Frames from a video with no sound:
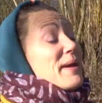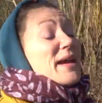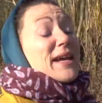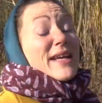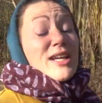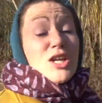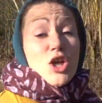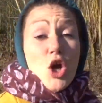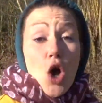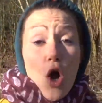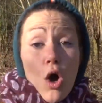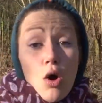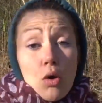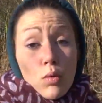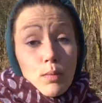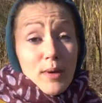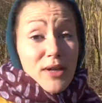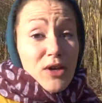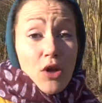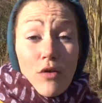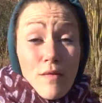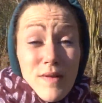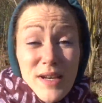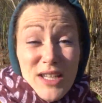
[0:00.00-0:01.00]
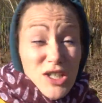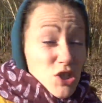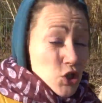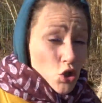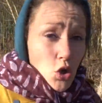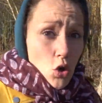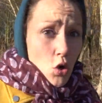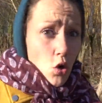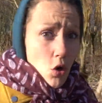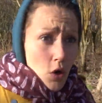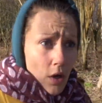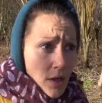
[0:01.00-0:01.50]
big goal we're not really
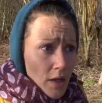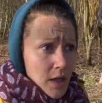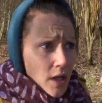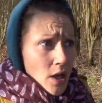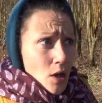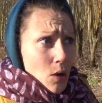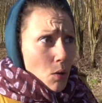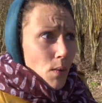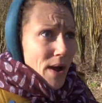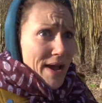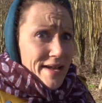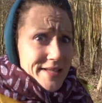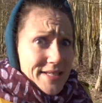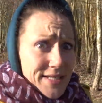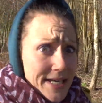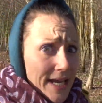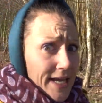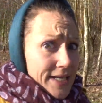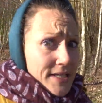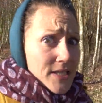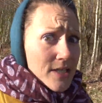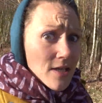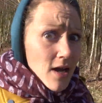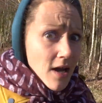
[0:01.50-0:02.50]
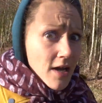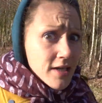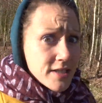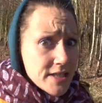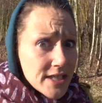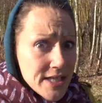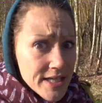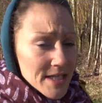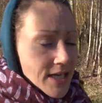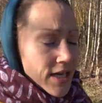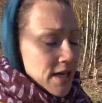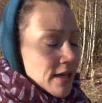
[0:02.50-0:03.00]
sure where to get
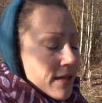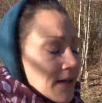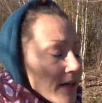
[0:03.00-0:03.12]
started.